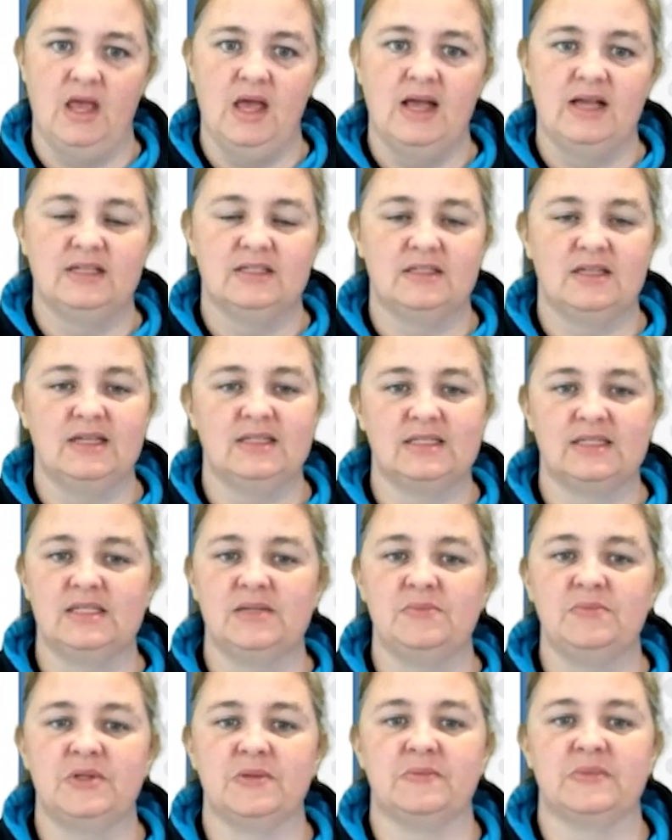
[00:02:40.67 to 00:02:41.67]
Signs and
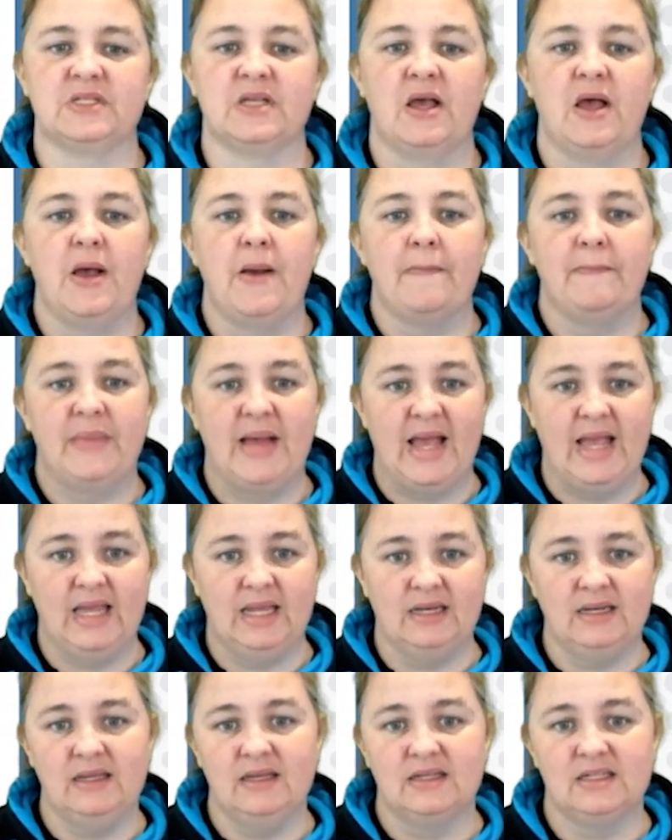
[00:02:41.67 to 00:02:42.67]
symptoms.
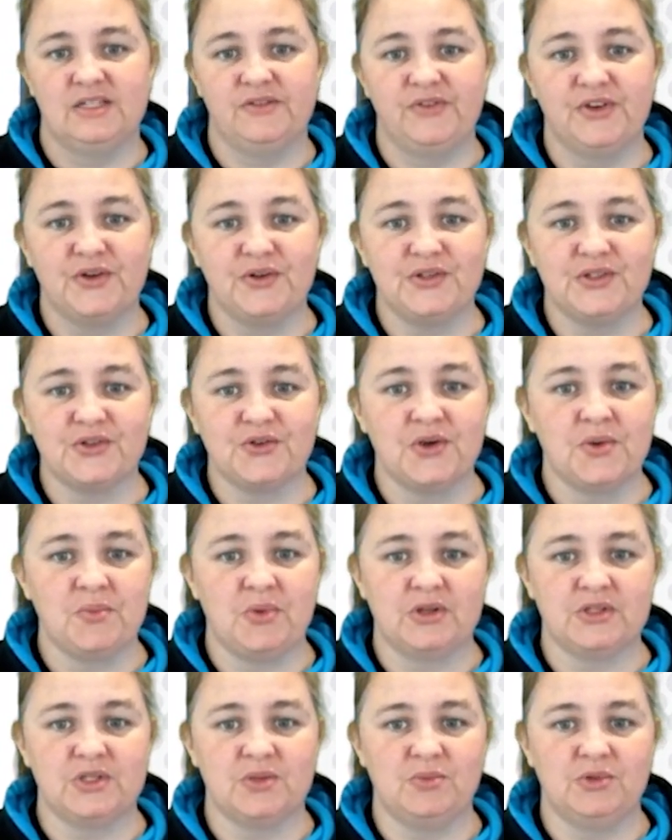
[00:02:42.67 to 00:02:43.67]
Pain, difficult or
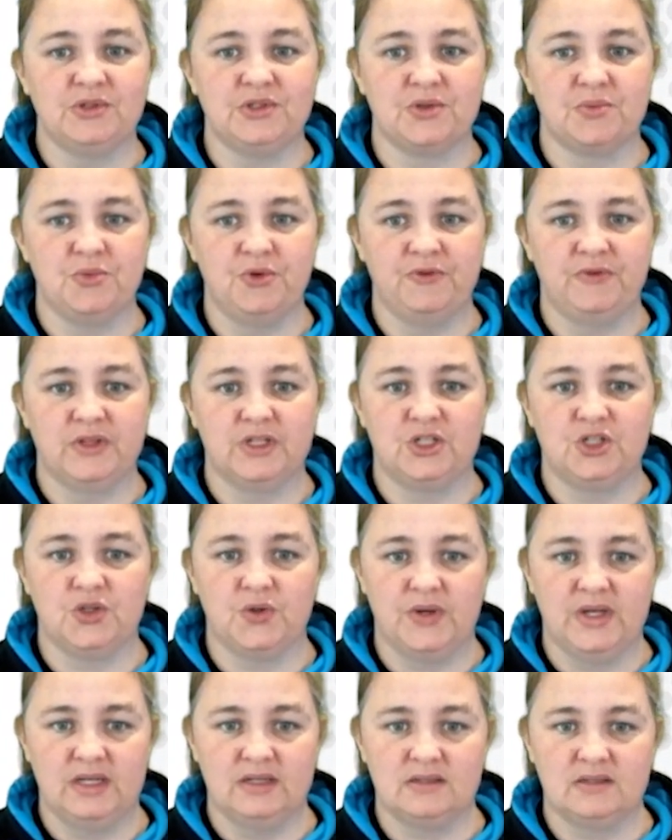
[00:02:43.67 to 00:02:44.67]
impossible to move at the
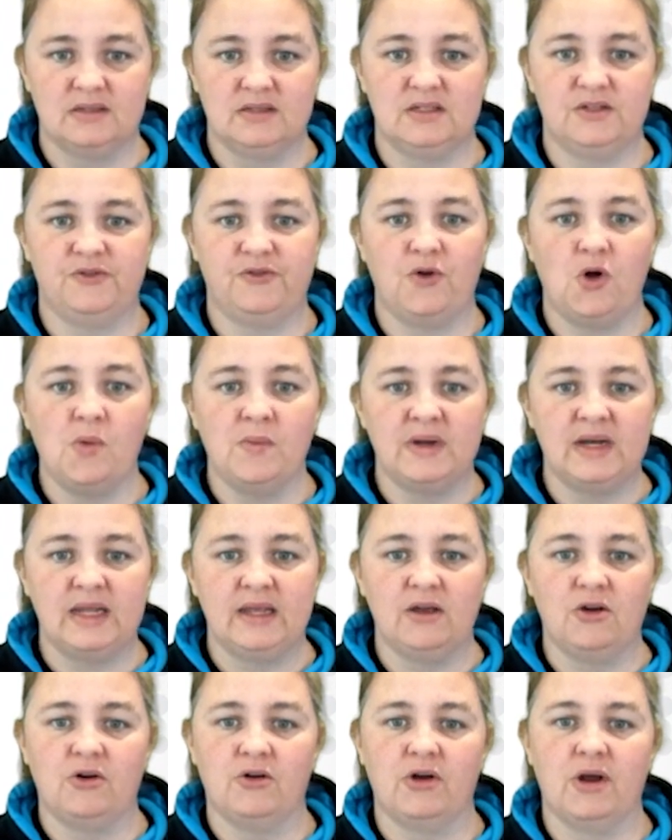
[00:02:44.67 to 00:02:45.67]
joint, deformity
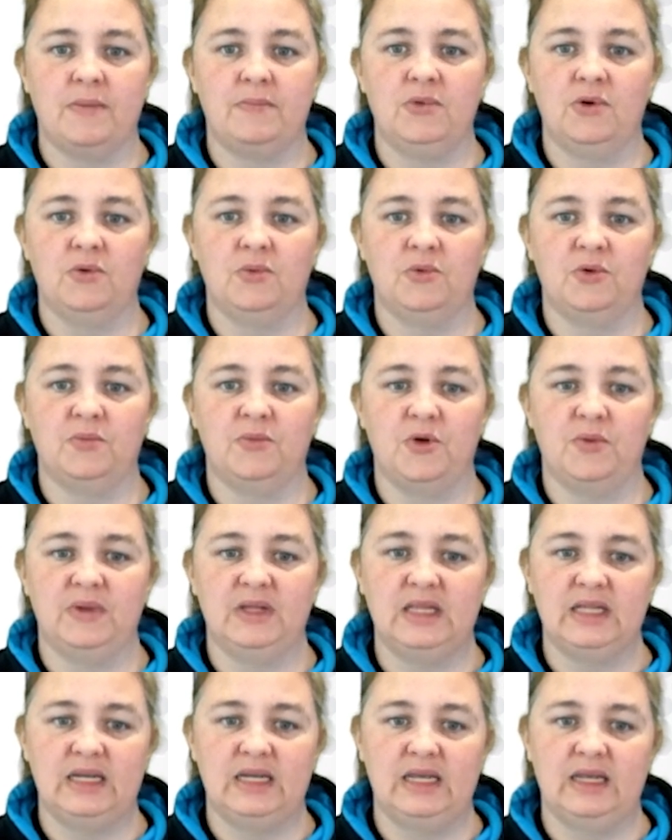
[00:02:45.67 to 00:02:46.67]
or abnormal
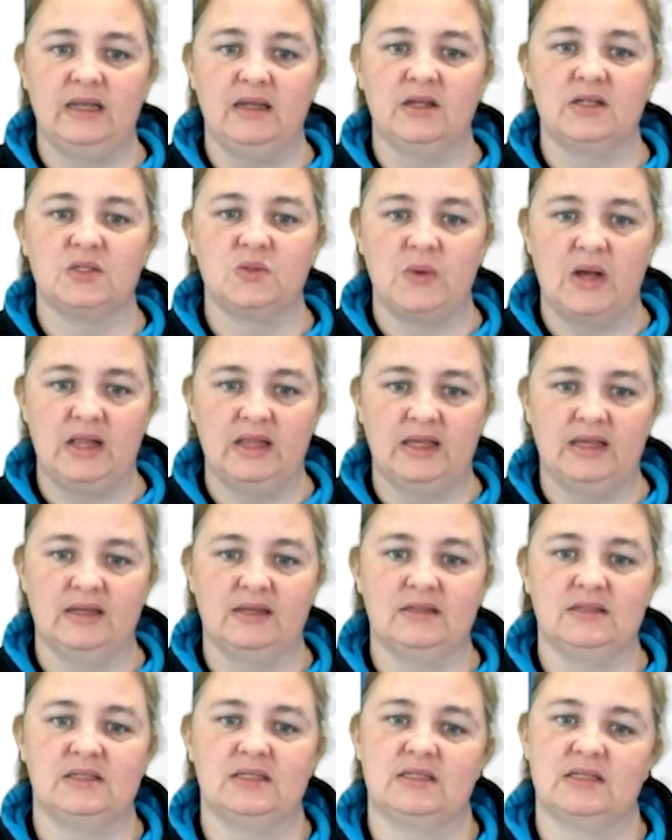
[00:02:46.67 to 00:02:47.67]
mobility, swelling,
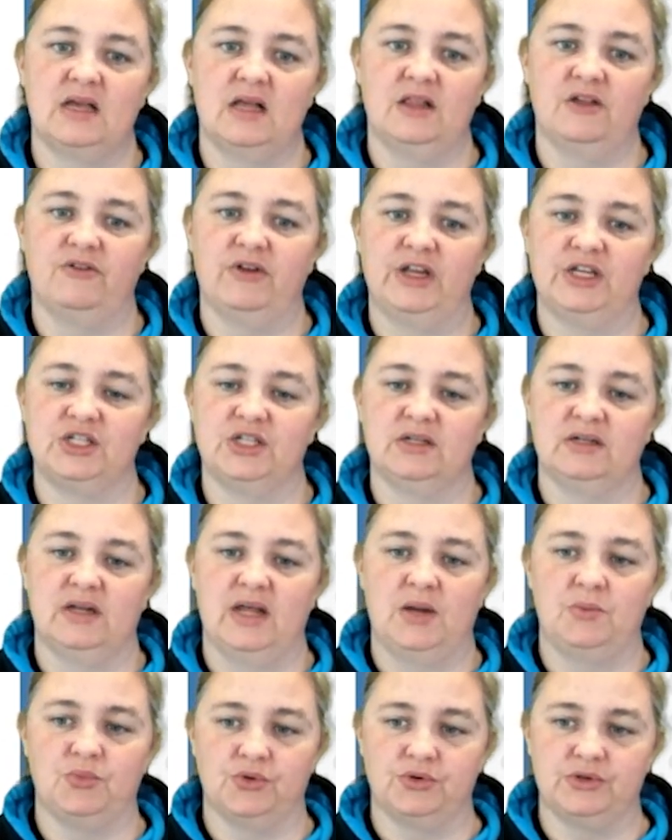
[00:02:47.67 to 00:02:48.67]
discoloration,
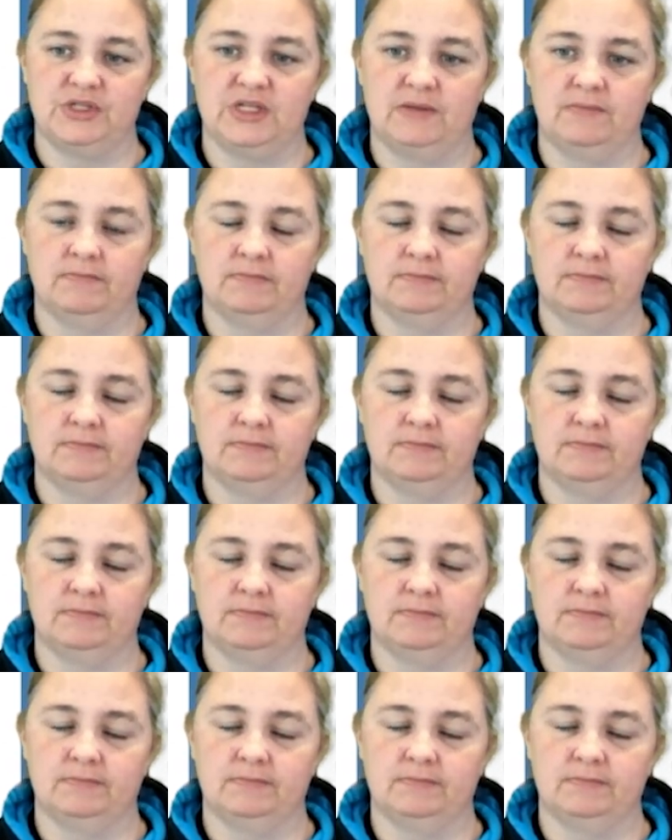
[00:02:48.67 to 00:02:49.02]
and bruising.